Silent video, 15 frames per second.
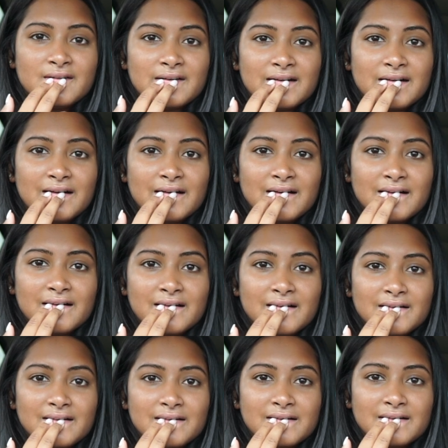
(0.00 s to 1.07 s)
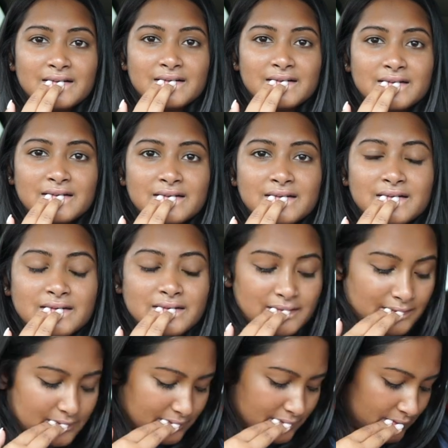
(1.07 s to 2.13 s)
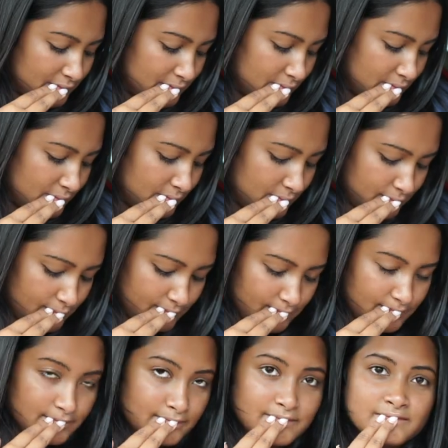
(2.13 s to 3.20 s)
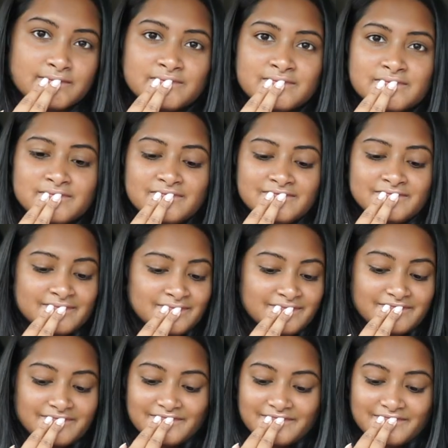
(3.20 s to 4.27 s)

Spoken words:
No words are spoken by the person on screen.